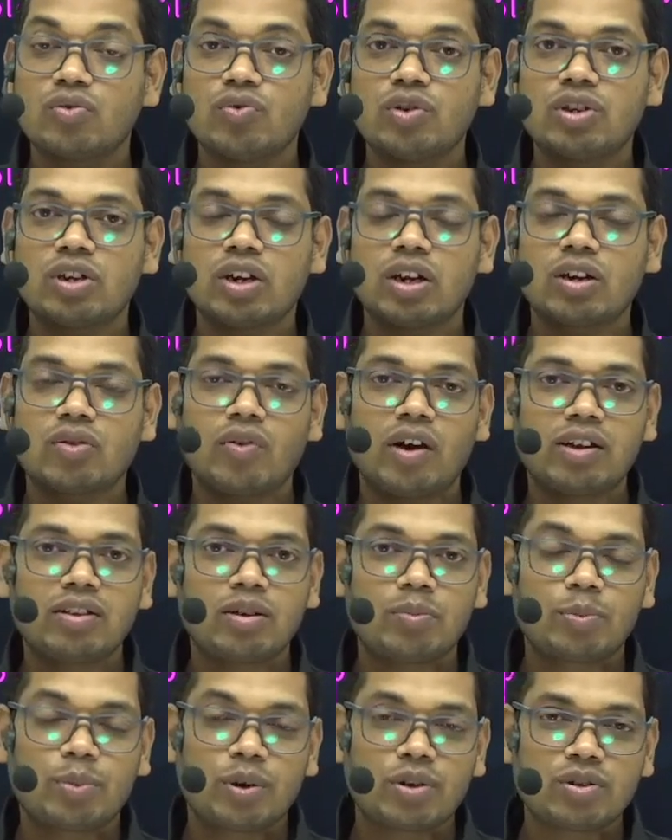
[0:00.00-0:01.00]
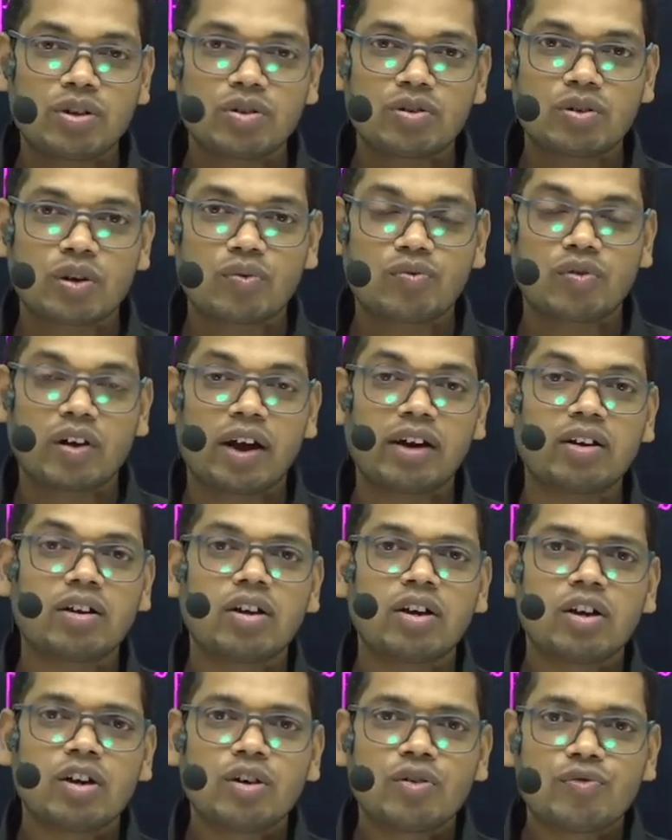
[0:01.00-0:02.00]
which require the presence of light
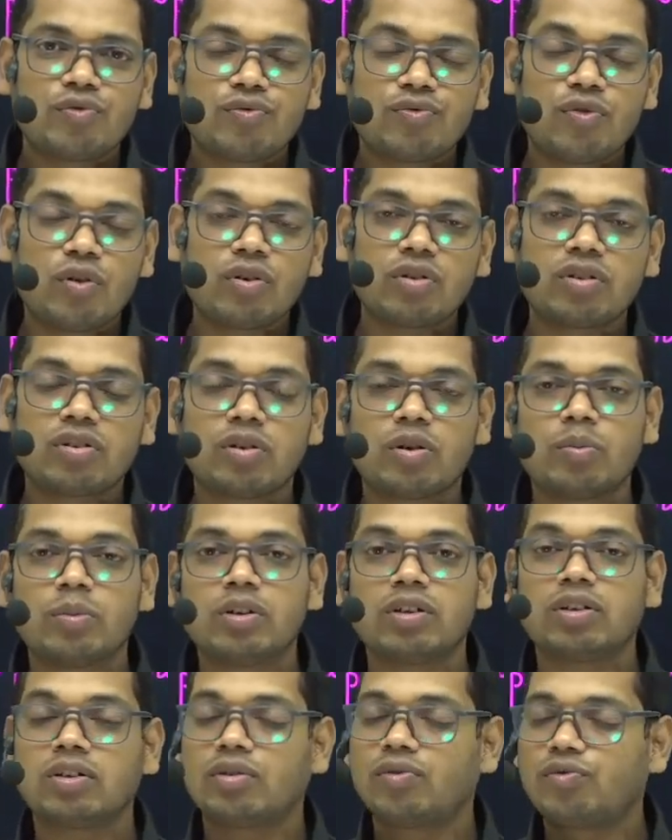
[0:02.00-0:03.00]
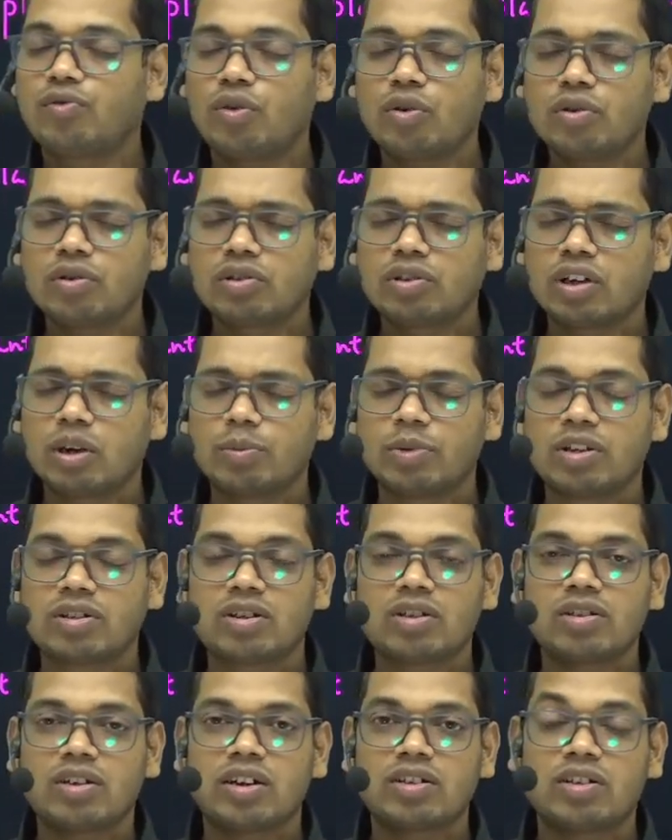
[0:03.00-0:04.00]
for
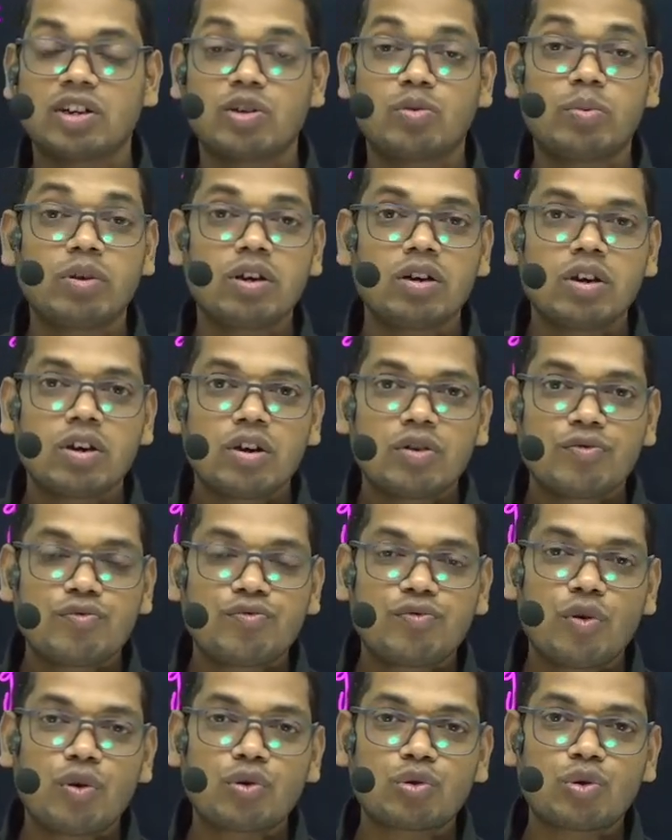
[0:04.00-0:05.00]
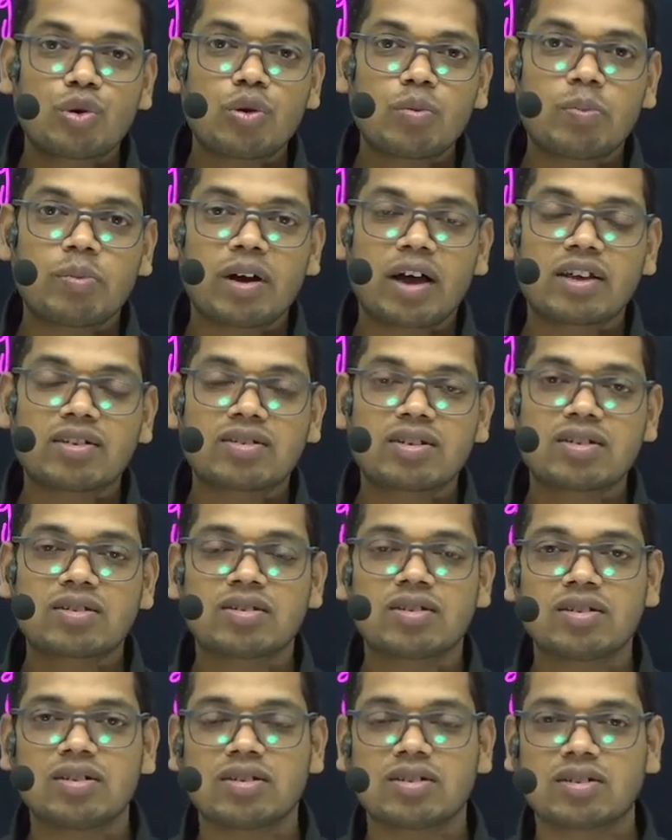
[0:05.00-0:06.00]
germination, they are said to be photoblastic
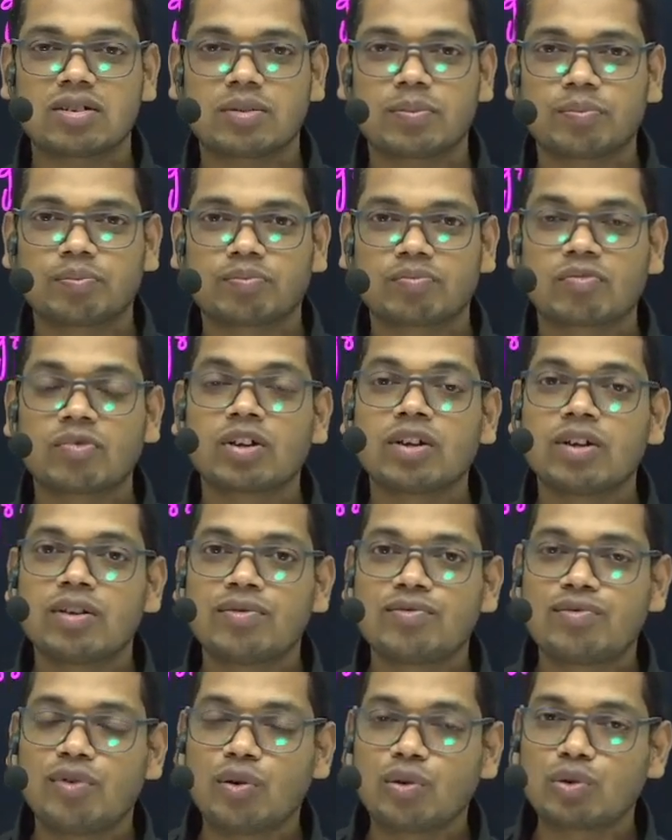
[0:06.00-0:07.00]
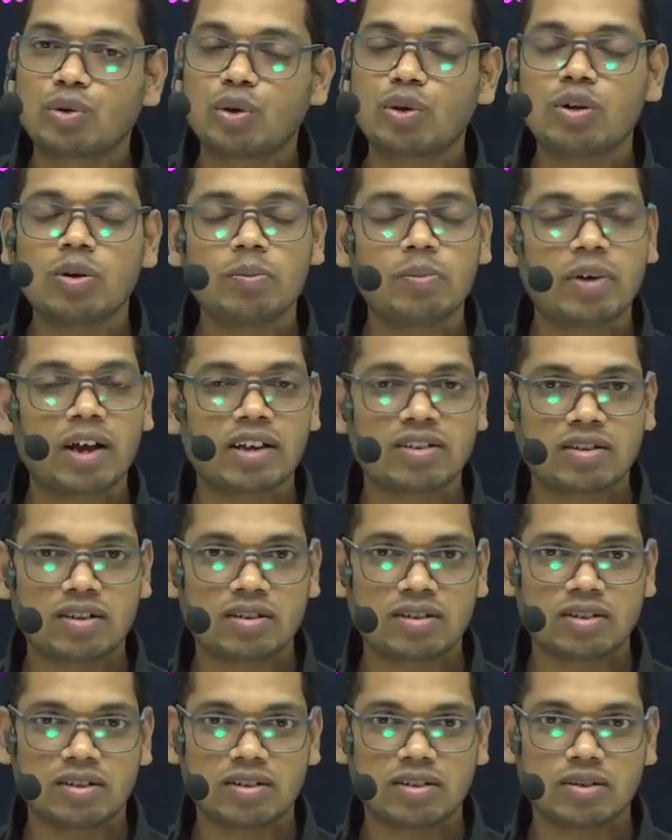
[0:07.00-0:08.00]
seeds.
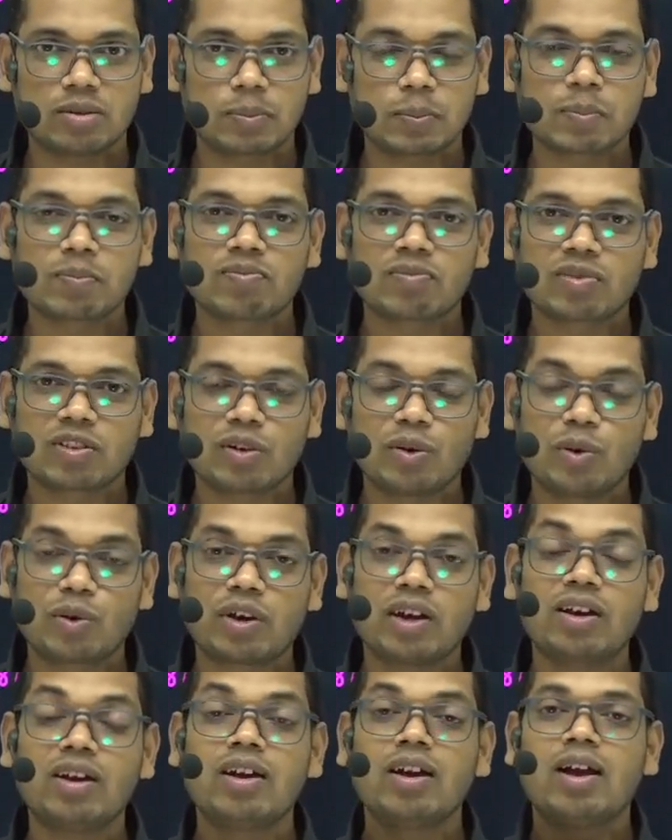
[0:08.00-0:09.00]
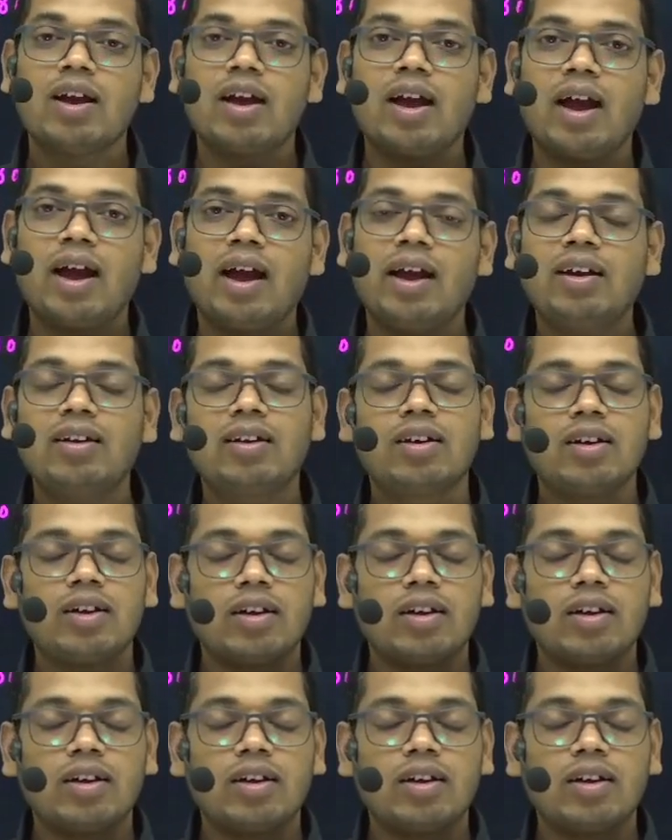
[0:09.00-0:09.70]
Photoblastic seeds. Okay, and